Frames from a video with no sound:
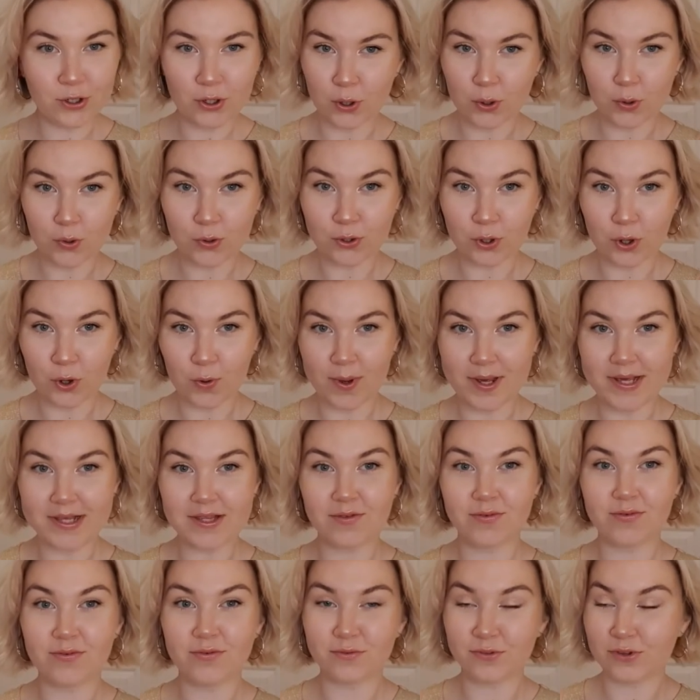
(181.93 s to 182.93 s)
gold always
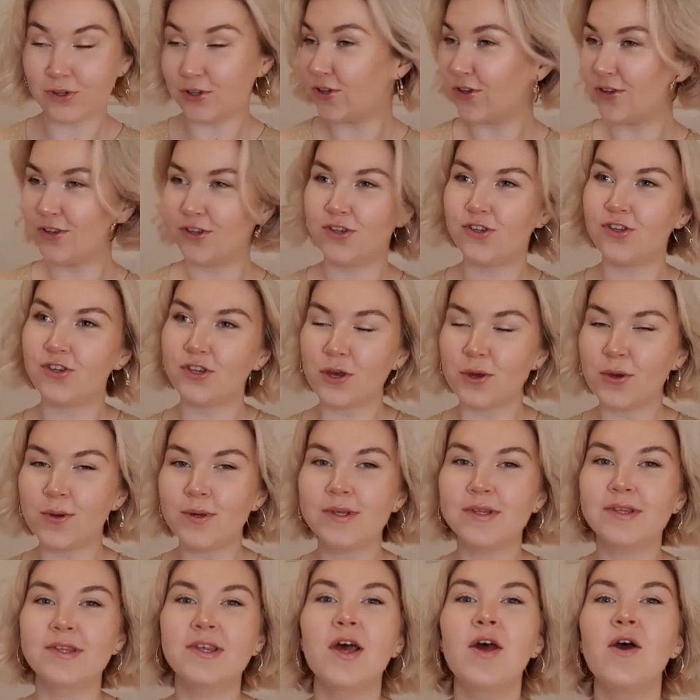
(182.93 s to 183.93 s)

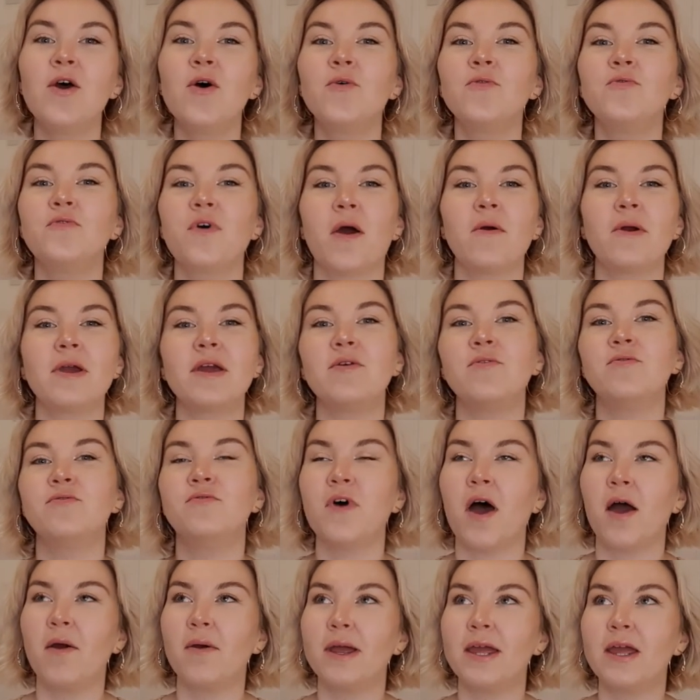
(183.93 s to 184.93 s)
suits very,
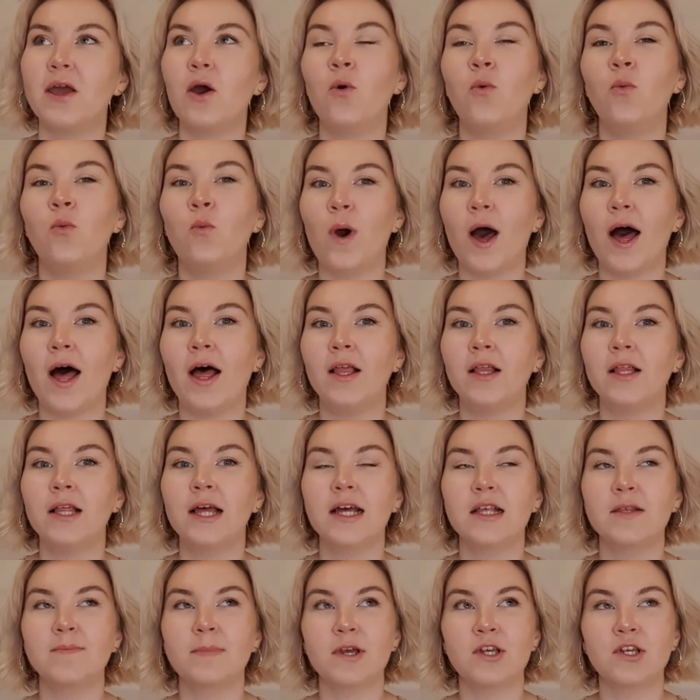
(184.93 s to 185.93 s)
very well,
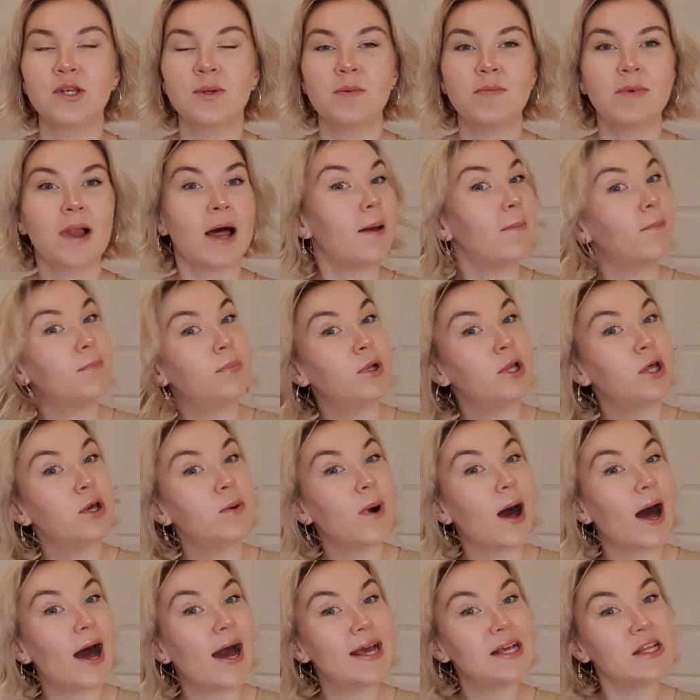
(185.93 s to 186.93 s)
especially with like blue
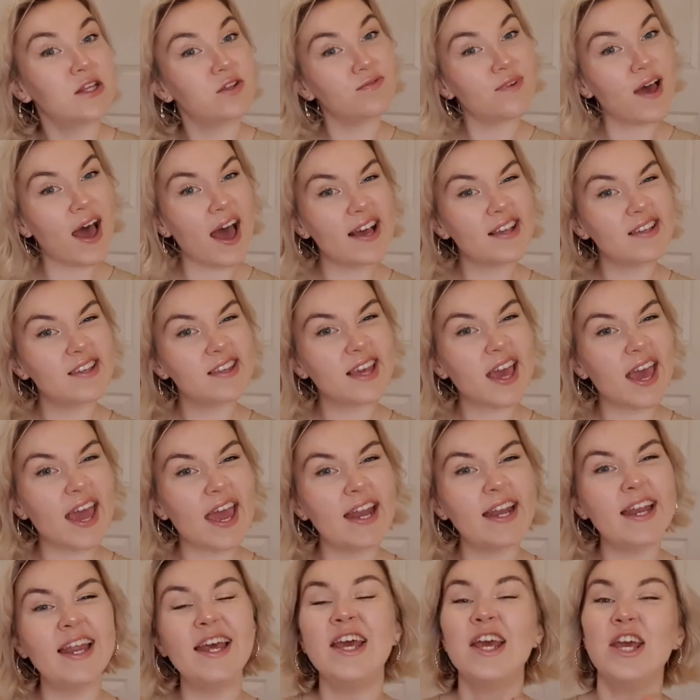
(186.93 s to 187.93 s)
eyes, fair
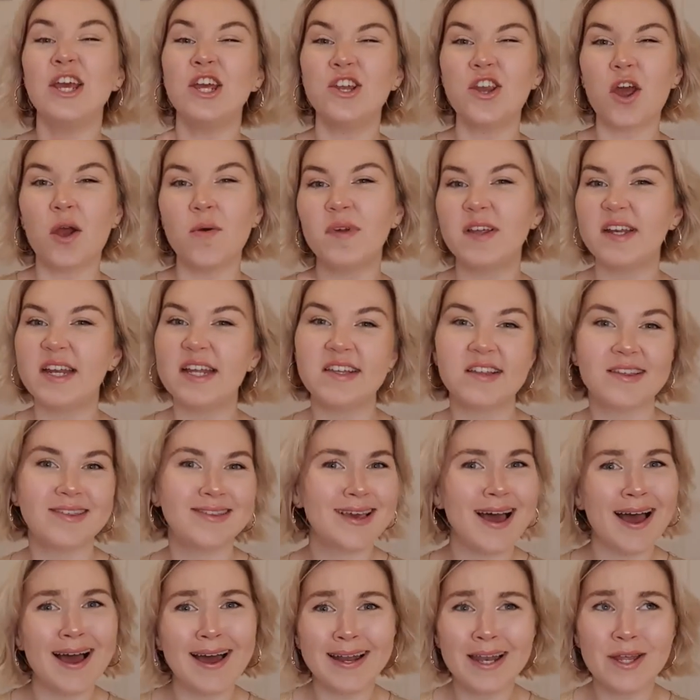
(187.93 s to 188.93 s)
skin. You don't really need to
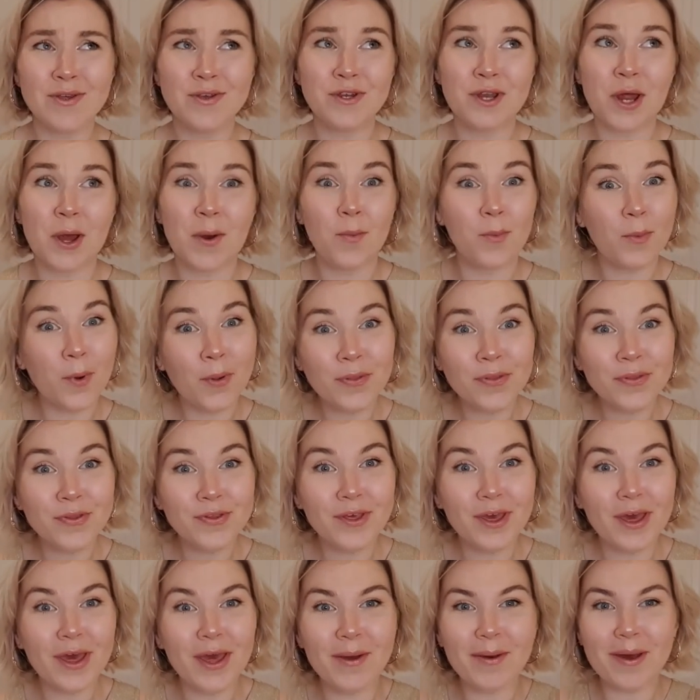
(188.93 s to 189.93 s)
tan if you don't want
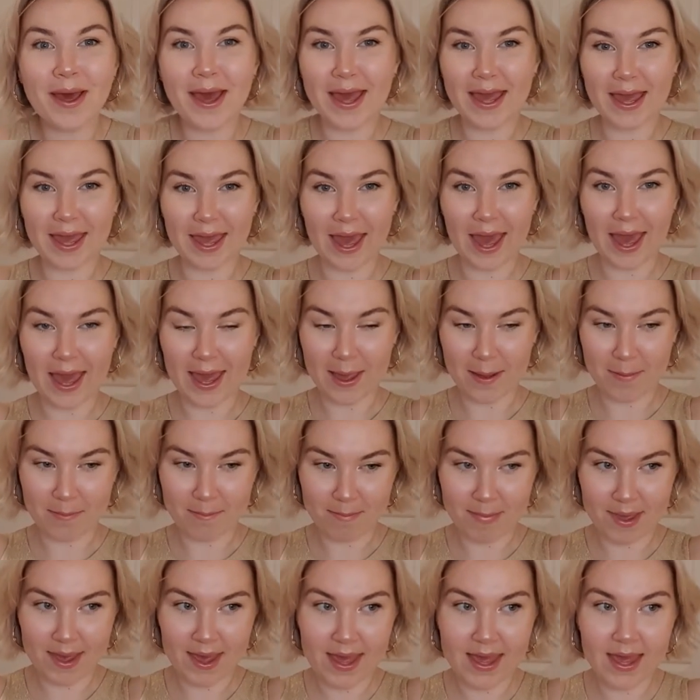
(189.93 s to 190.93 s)
to, aka
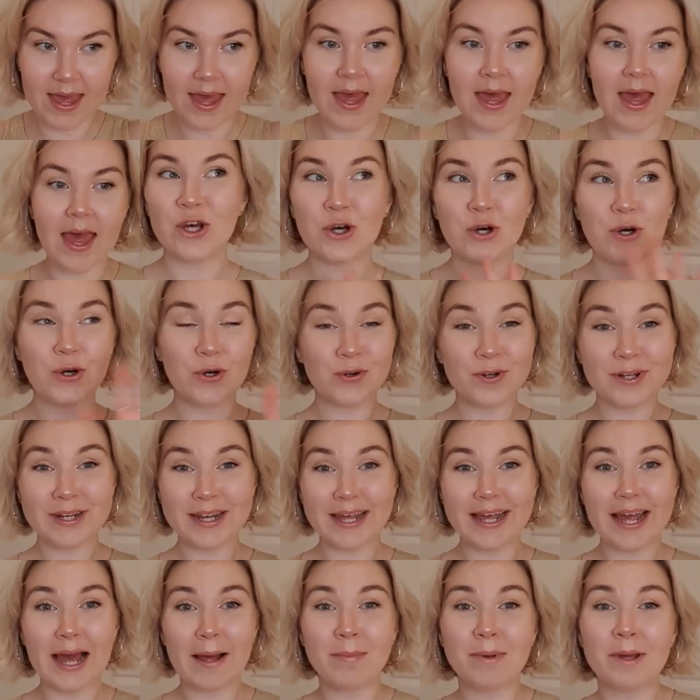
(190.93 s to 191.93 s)
me.
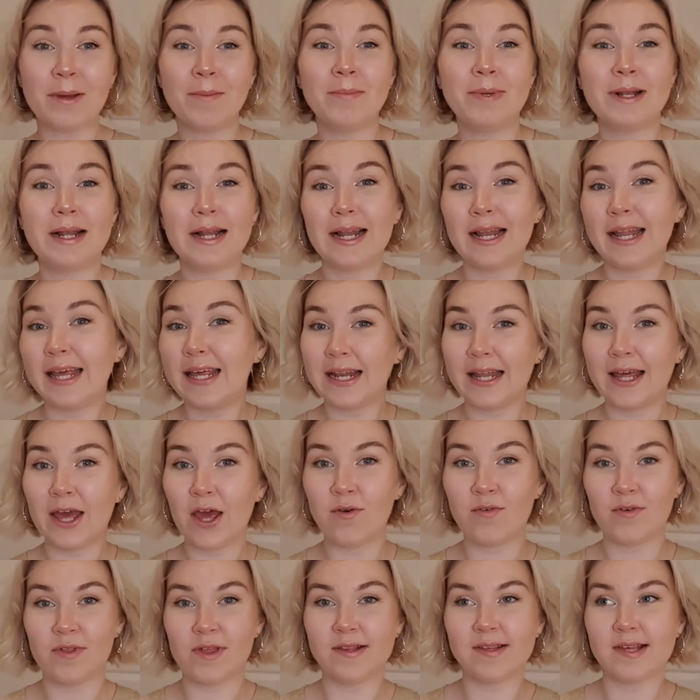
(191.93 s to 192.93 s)
Currently, I'm completely
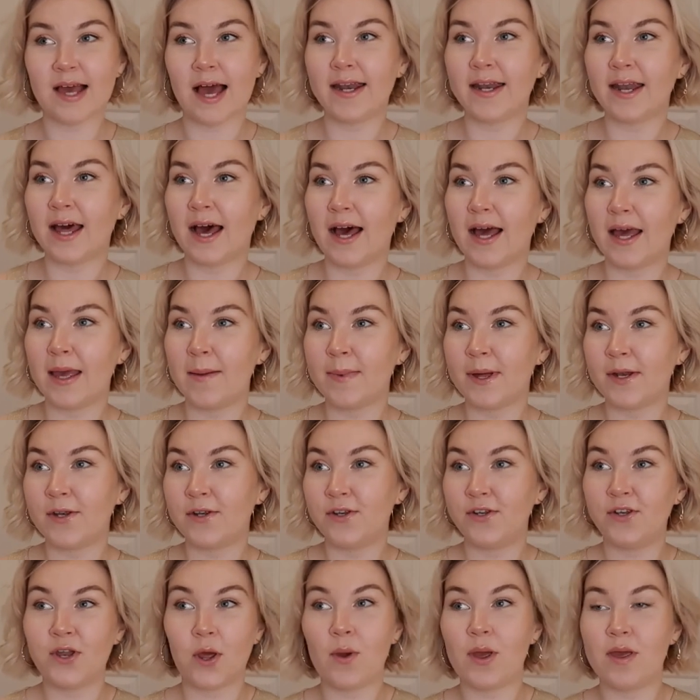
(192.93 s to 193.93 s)
over the tan hype. I
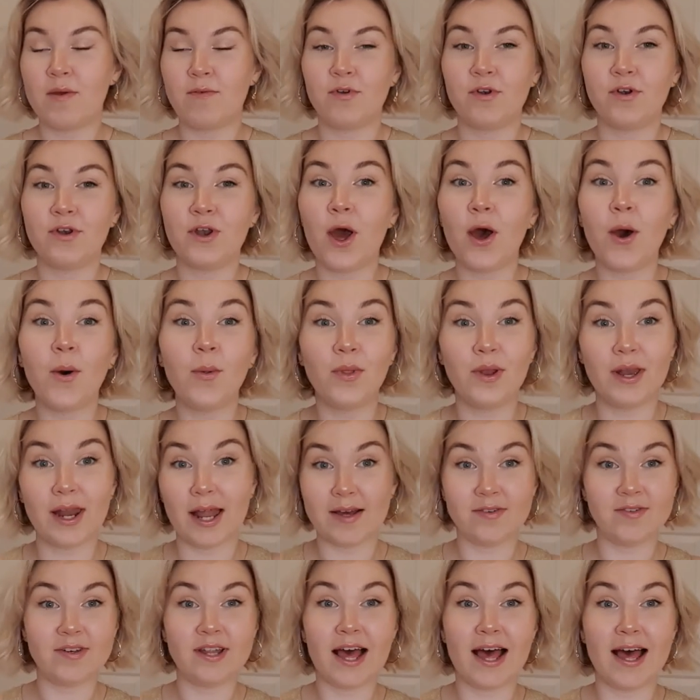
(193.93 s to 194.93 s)
don't even know the
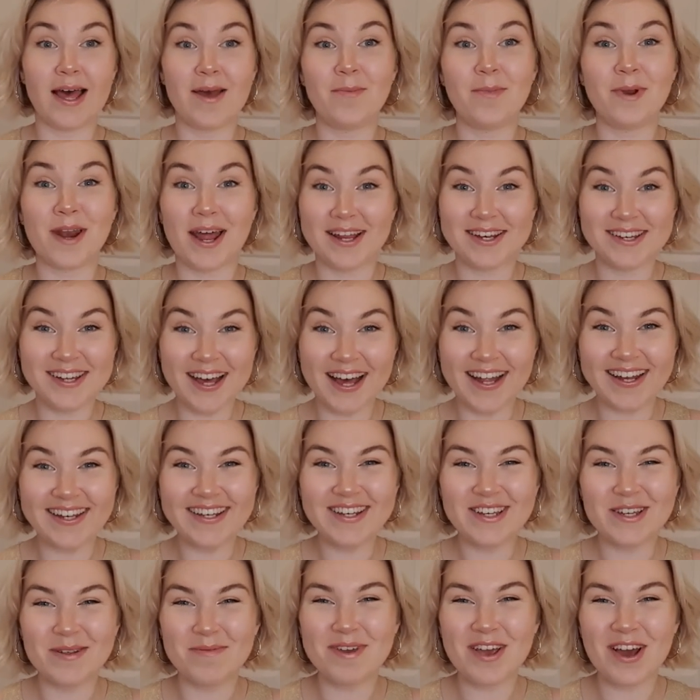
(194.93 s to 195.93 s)
last time when I
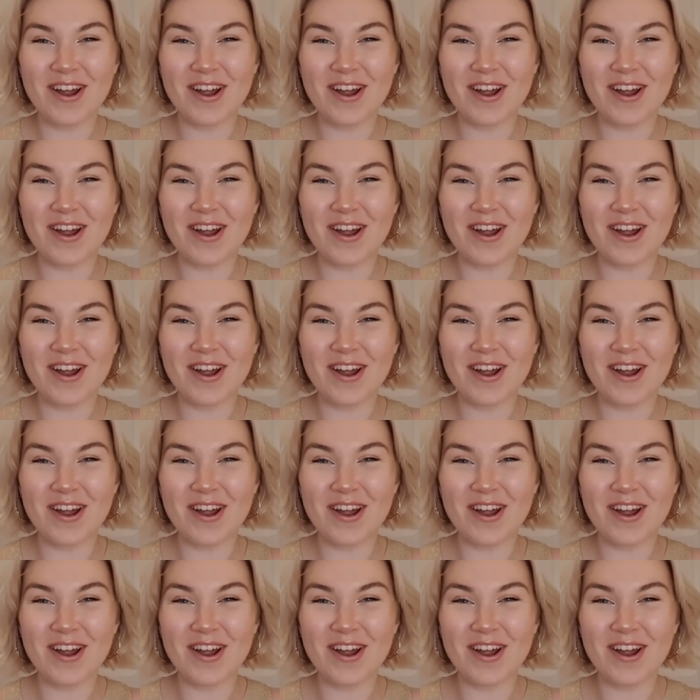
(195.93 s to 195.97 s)
tan, to be